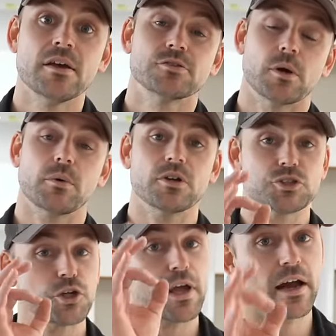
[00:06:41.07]
So I'm gonna
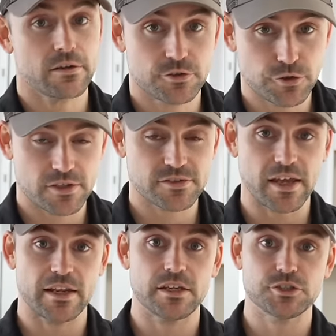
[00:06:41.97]
show you how to address
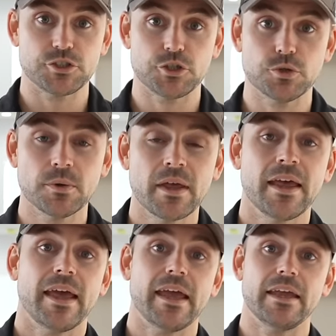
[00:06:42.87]
that issue
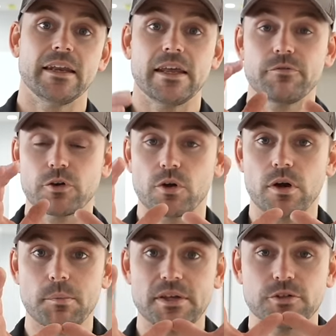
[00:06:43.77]
and if you're
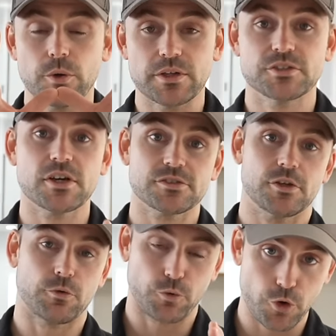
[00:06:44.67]
gonna be doing just
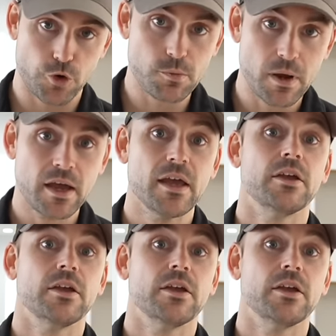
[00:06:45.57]
a room,